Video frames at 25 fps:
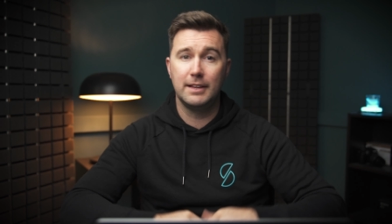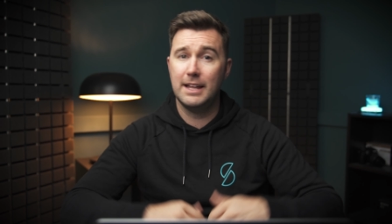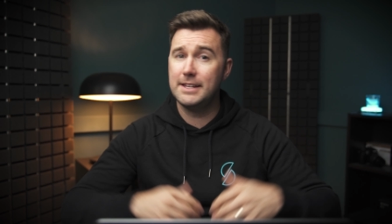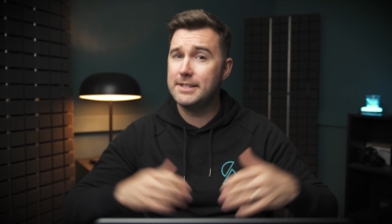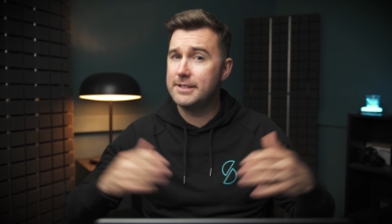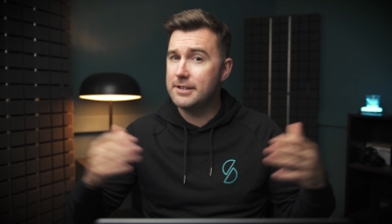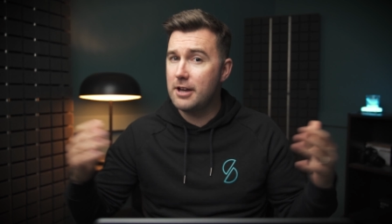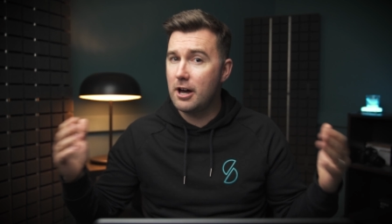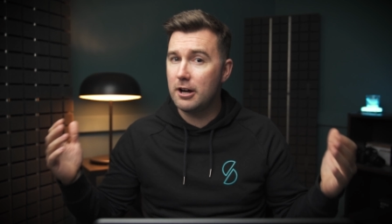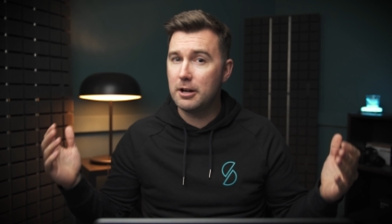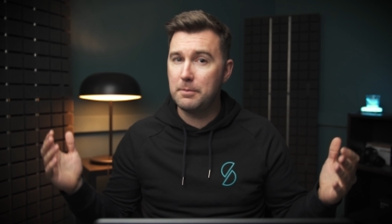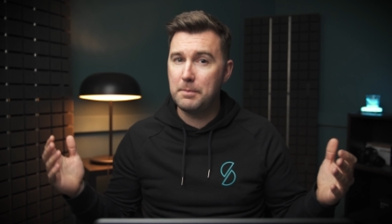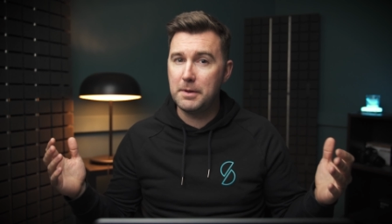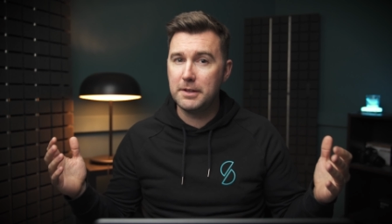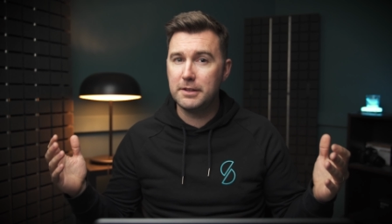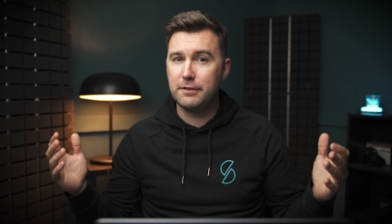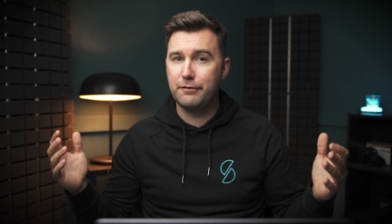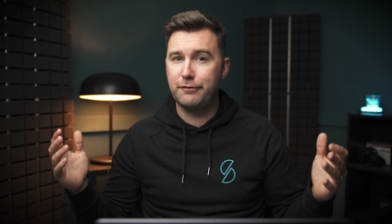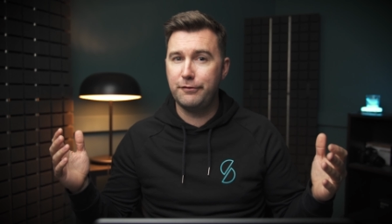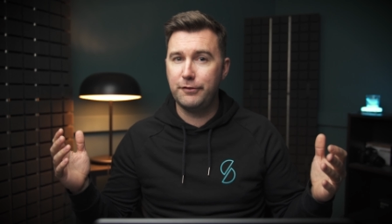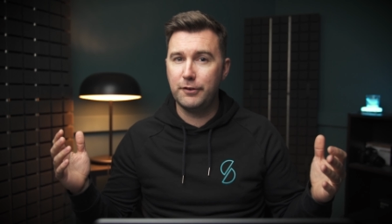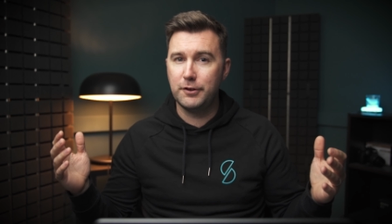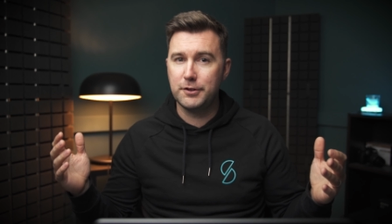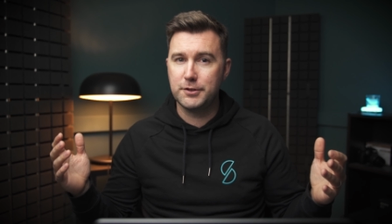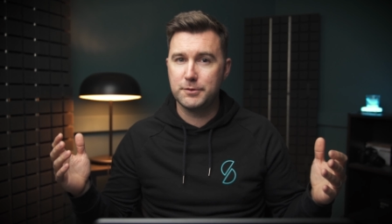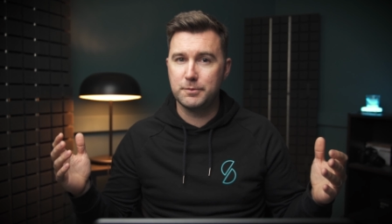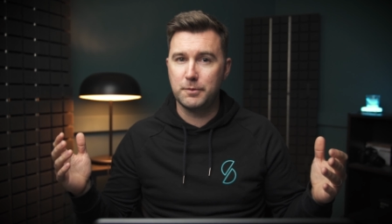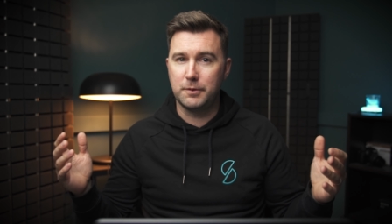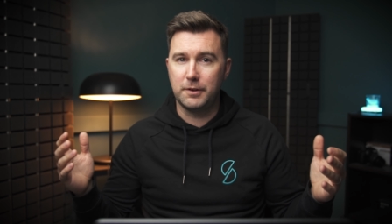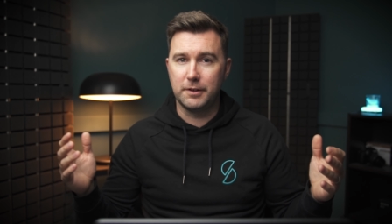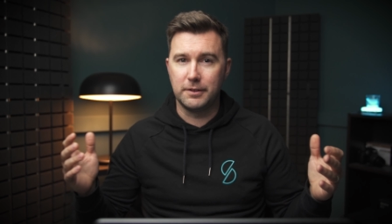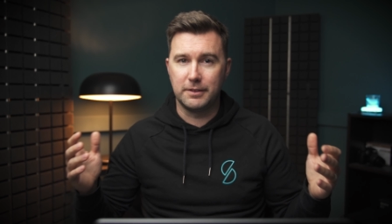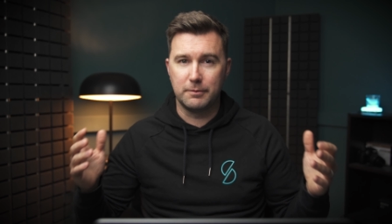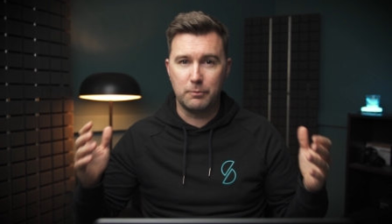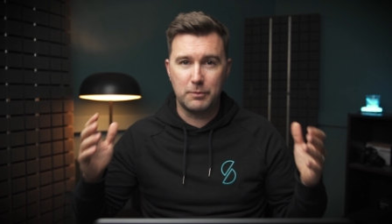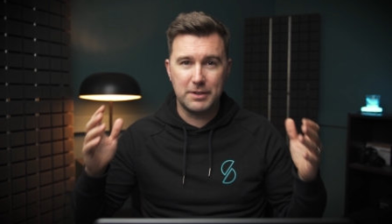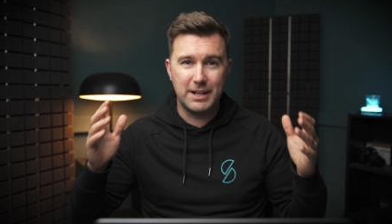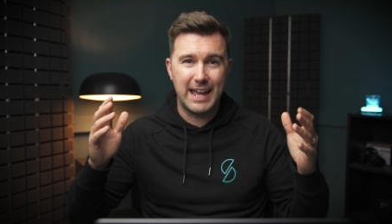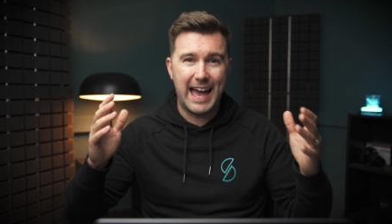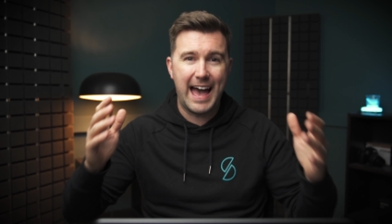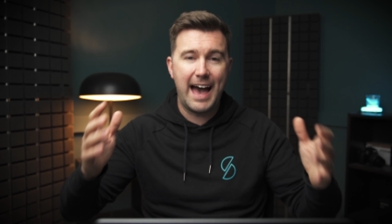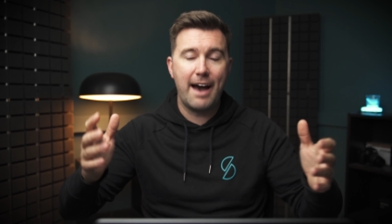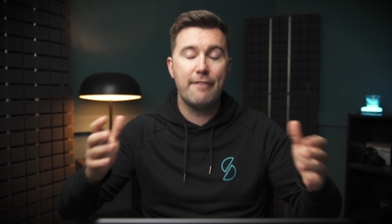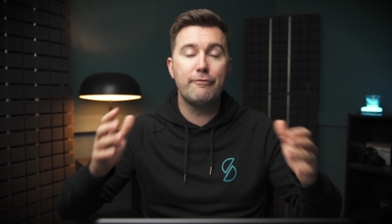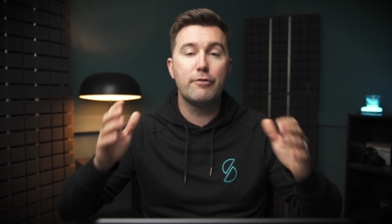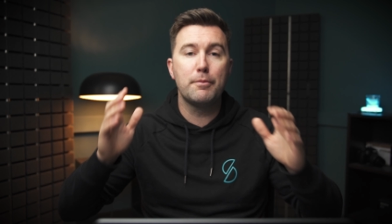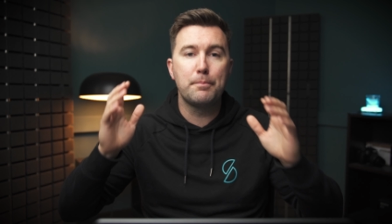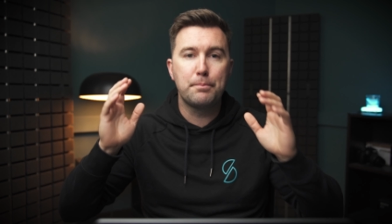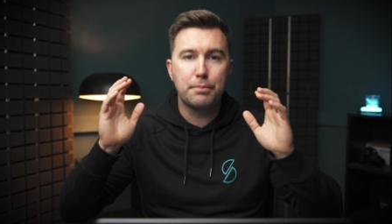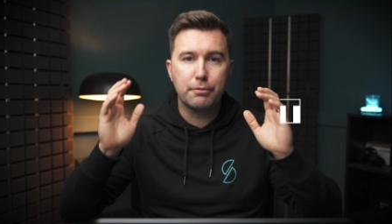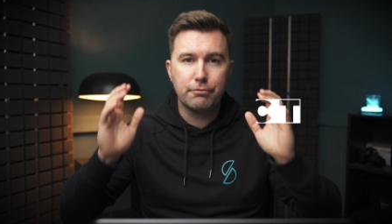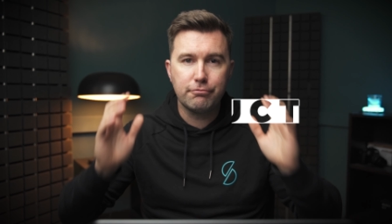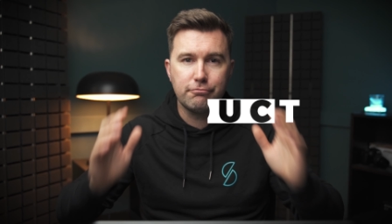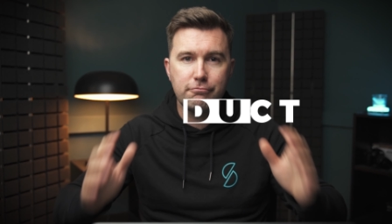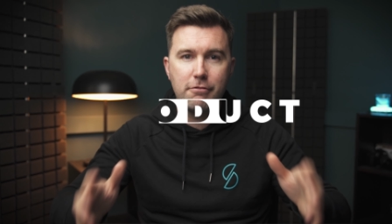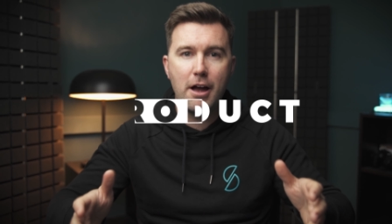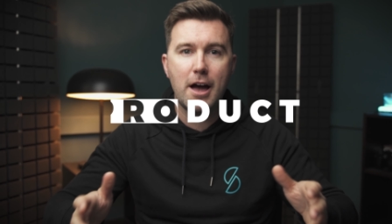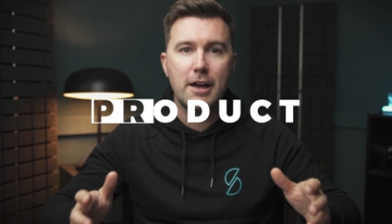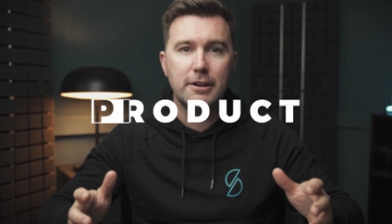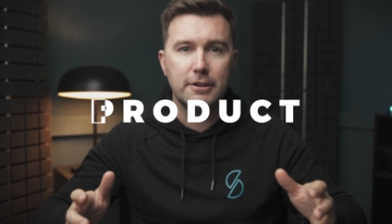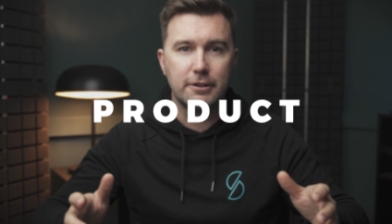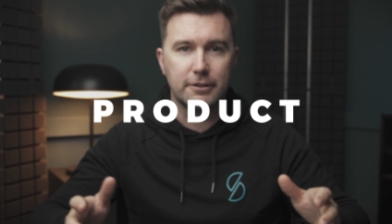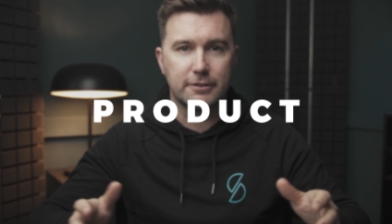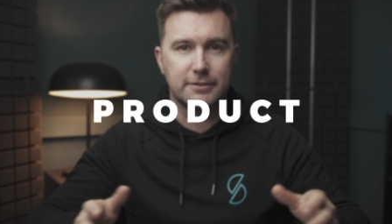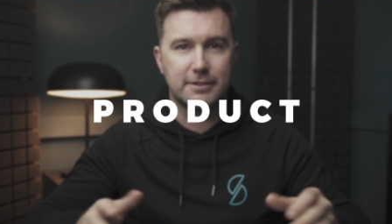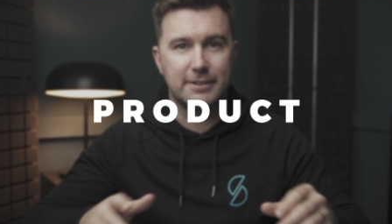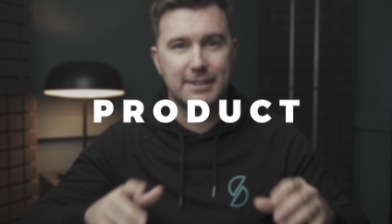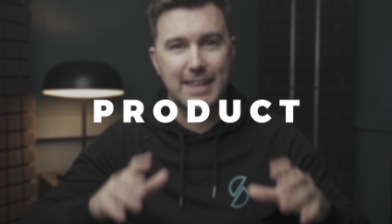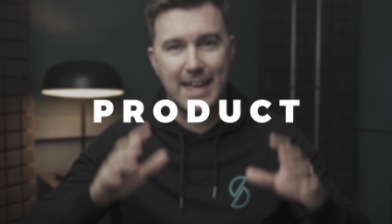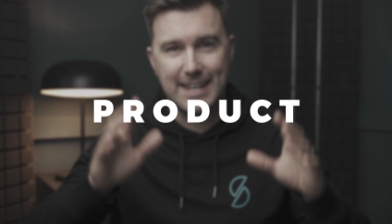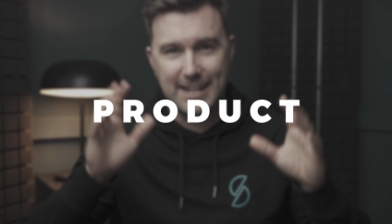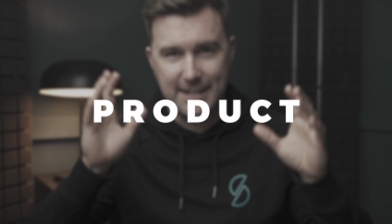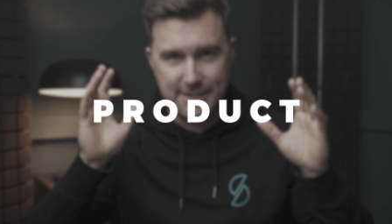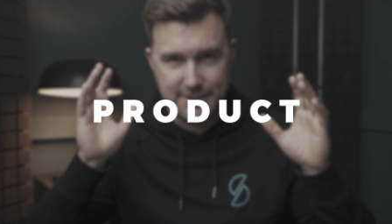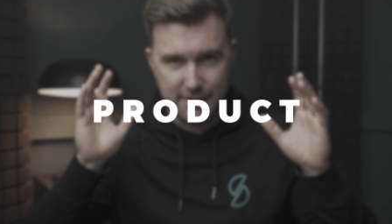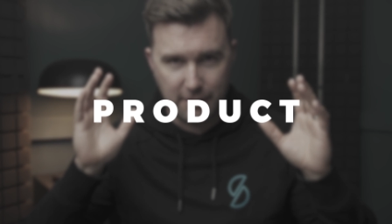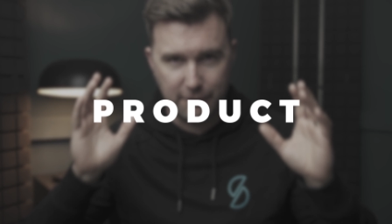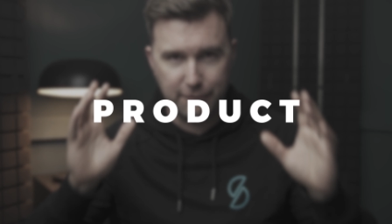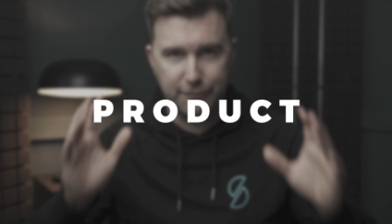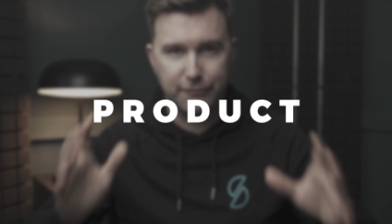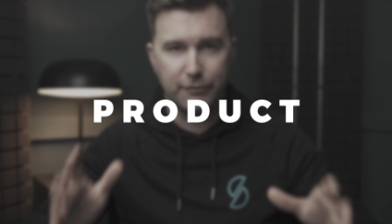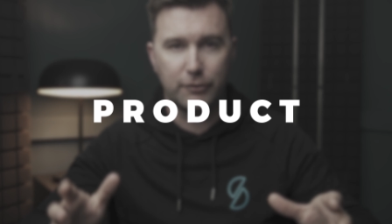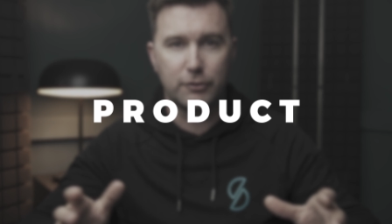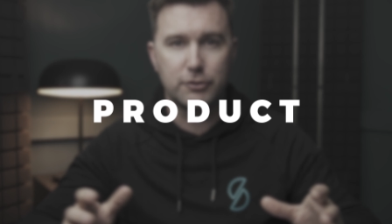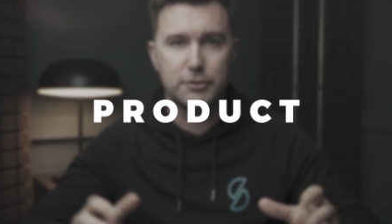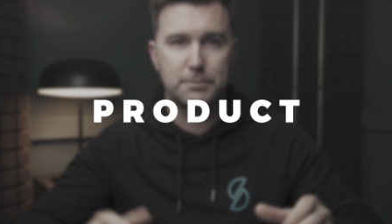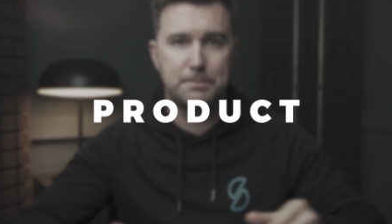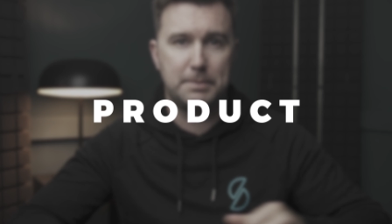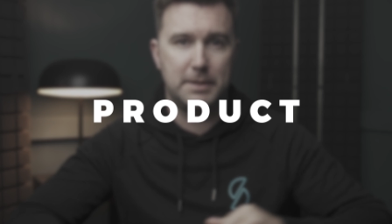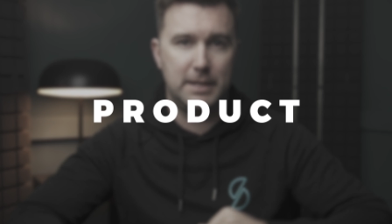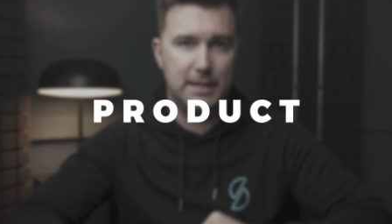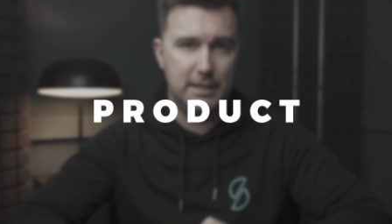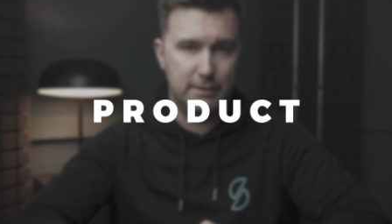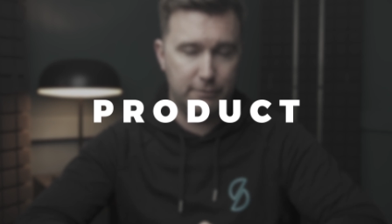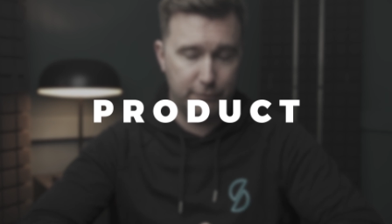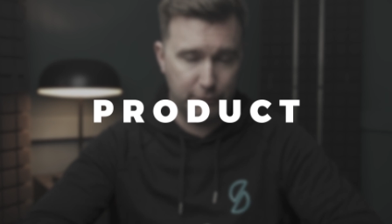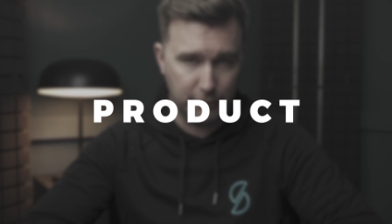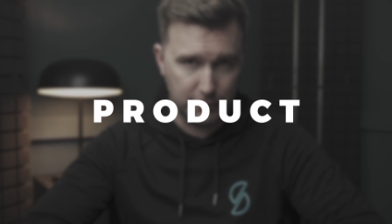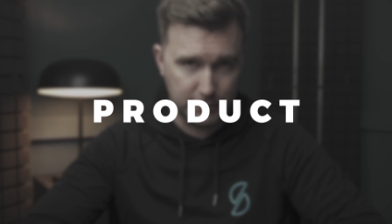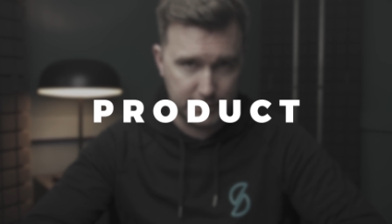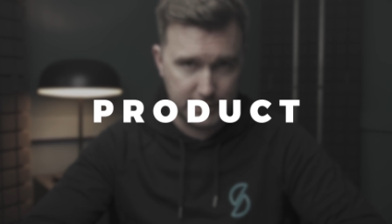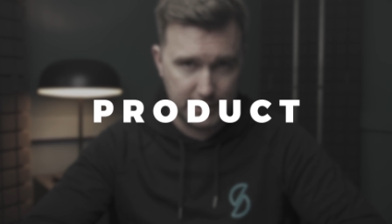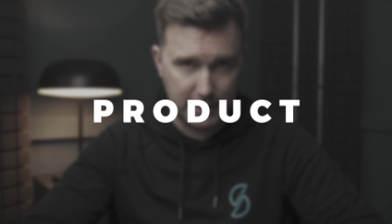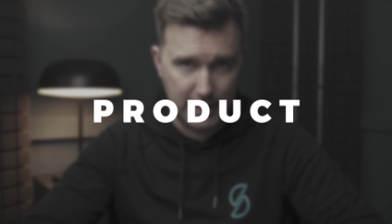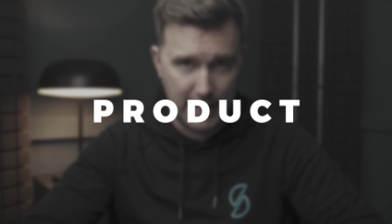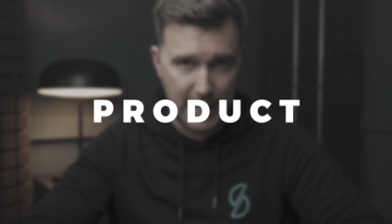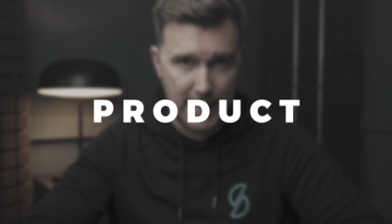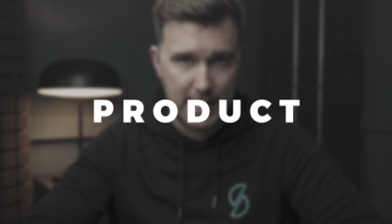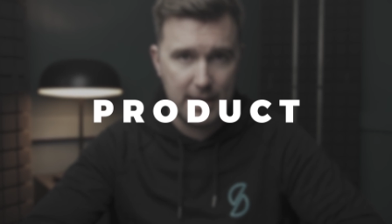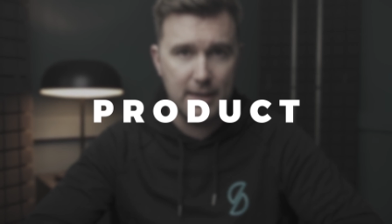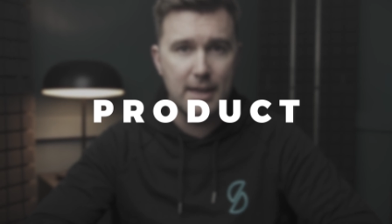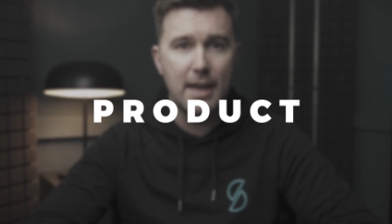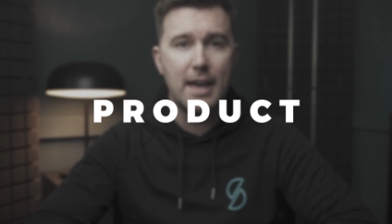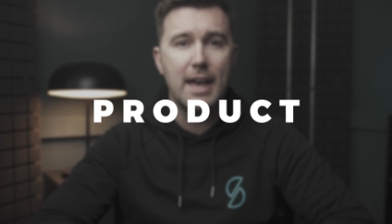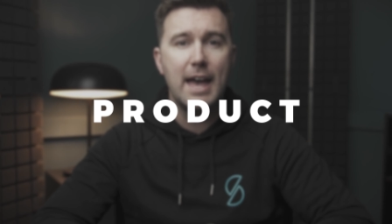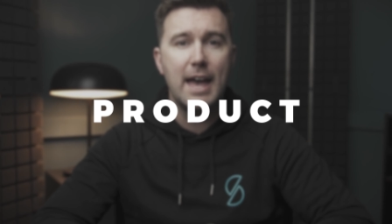Let's talk about the first one. We have product. That is our first P for today.